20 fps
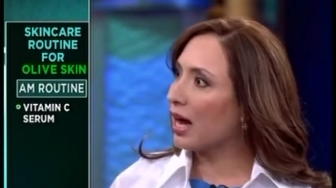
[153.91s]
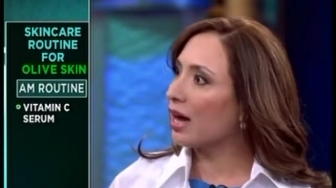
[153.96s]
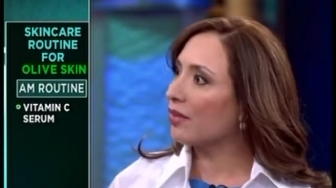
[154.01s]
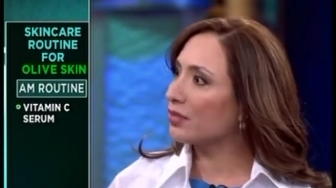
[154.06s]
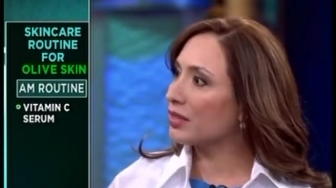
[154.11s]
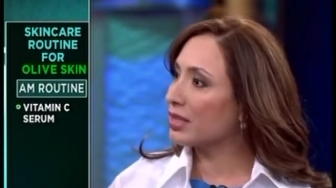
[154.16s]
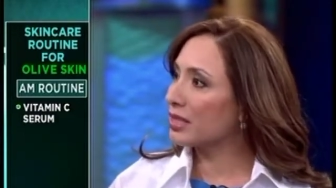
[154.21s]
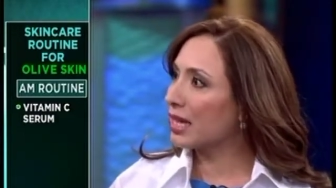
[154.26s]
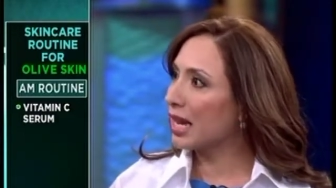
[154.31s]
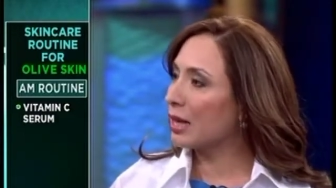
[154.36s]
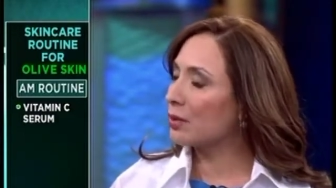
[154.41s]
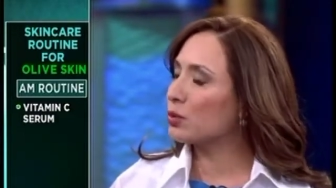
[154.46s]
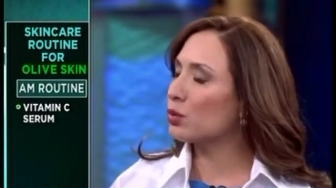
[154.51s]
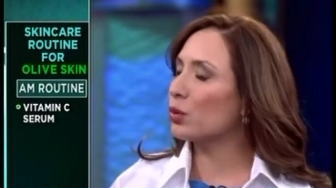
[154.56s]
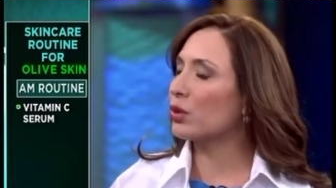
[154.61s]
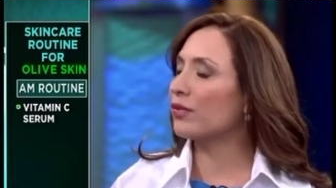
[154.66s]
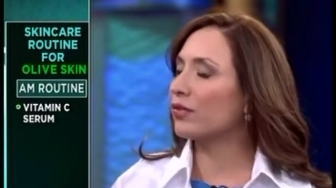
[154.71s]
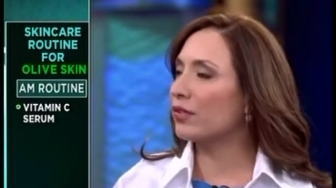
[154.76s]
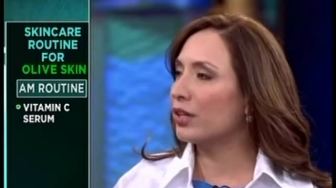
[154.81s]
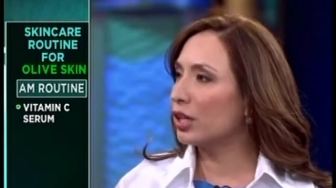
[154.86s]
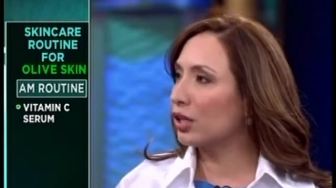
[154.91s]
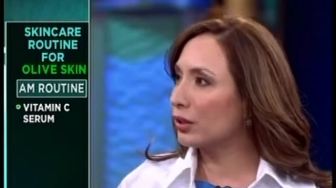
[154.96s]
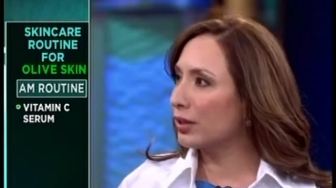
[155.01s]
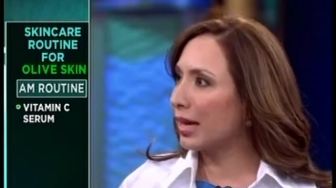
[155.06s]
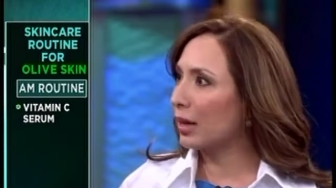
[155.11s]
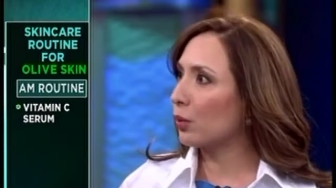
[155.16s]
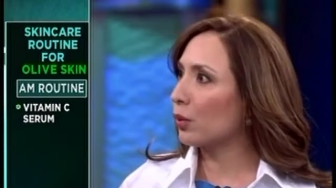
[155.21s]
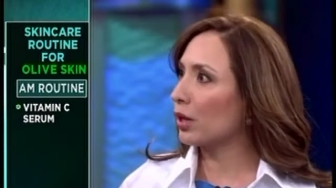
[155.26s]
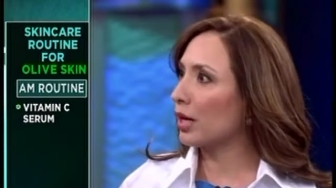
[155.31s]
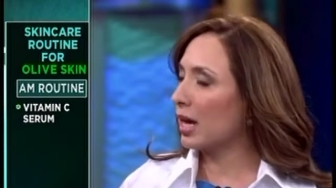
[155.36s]
Oftentimes we feel
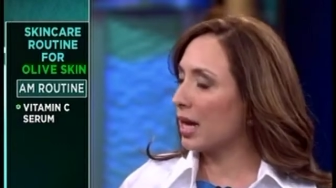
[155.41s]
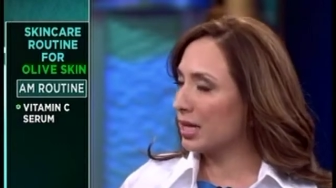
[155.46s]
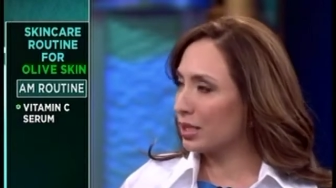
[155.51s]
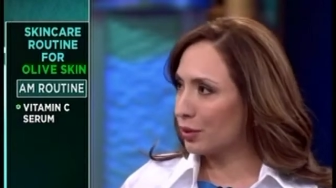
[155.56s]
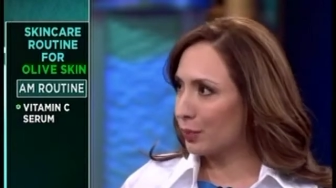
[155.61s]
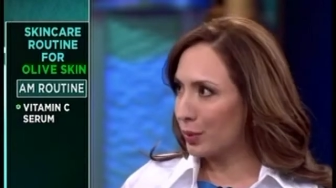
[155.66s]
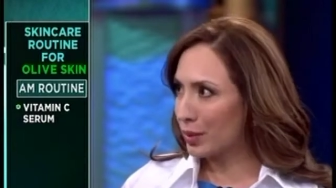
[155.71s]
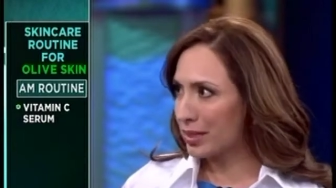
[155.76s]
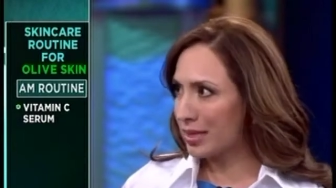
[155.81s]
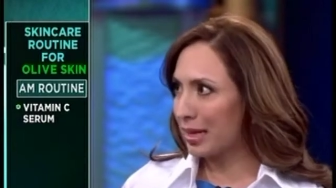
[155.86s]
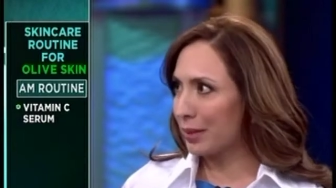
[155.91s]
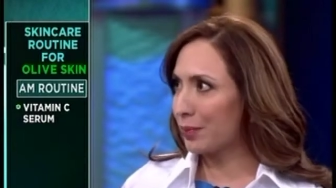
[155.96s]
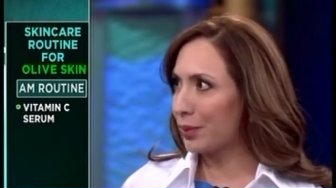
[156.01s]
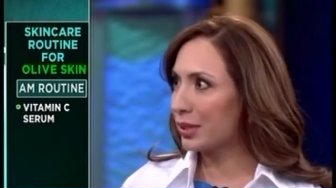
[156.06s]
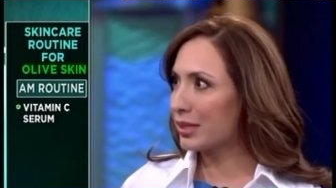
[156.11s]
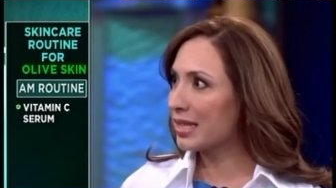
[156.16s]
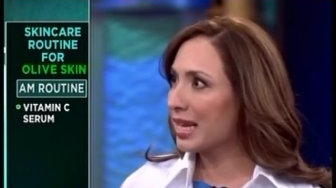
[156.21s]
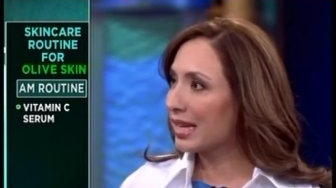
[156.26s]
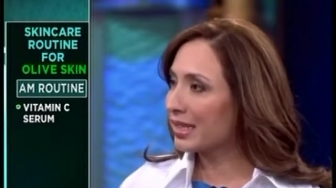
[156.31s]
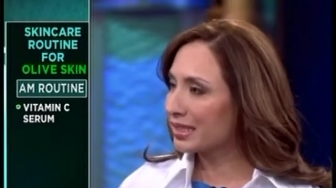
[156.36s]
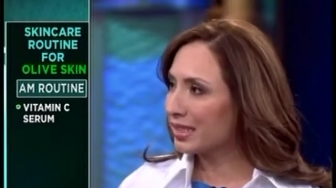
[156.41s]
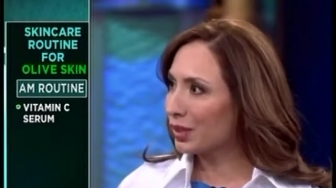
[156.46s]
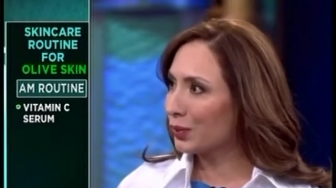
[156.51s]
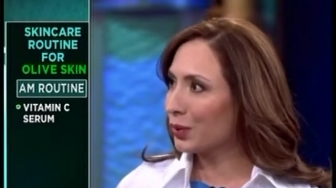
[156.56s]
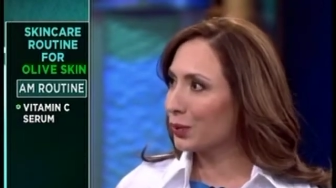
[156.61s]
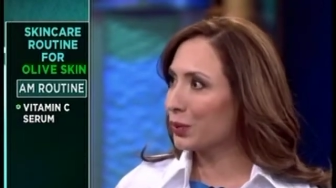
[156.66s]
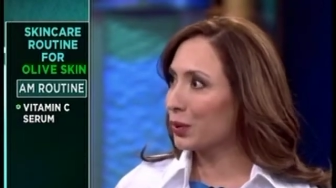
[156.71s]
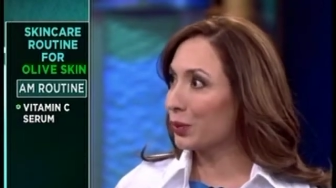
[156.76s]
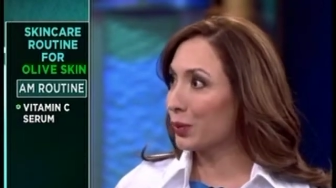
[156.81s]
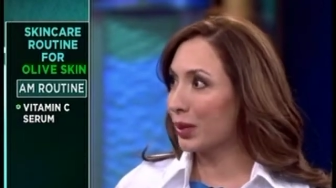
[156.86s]
that we're 100% protected
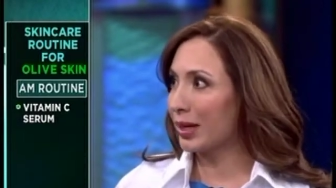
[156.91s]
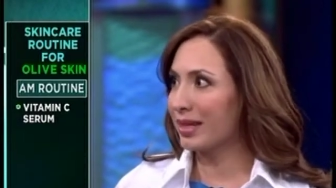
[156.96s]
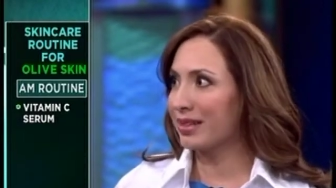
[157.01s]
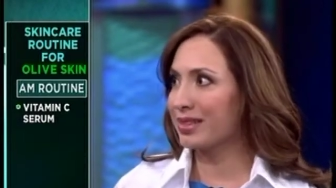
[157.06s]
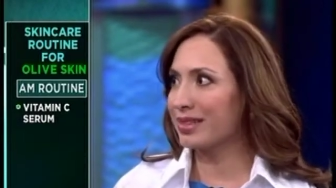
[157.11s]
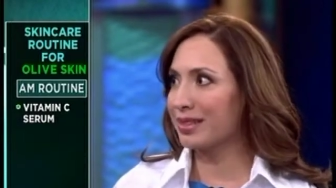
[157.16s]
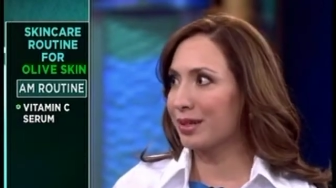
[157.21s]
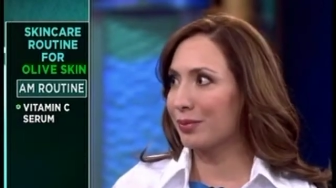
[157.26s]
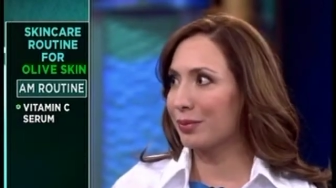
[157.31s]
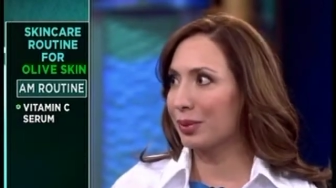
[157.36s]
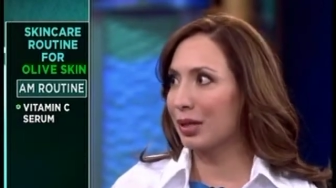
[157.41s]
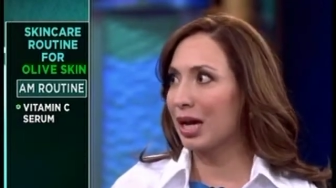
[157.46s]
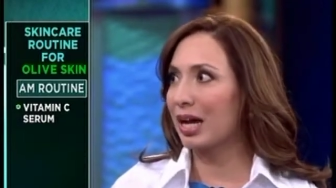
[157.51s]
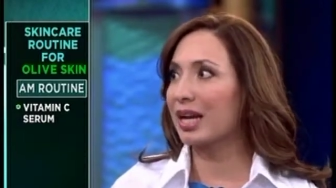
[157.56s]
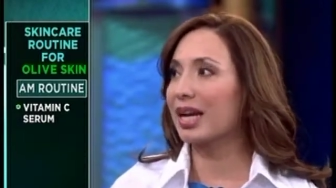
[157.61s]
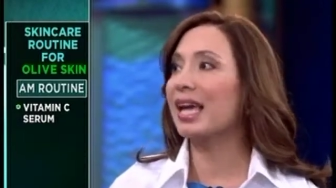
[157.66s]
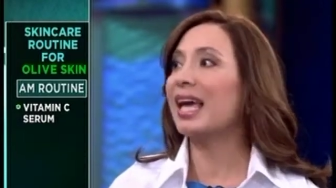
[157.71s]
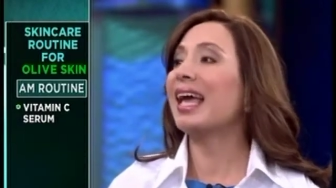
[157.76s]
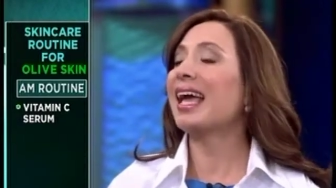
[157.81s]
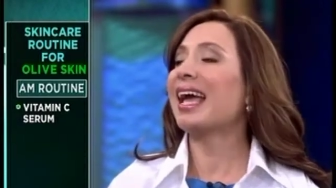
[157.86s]
when we're wearing sunblock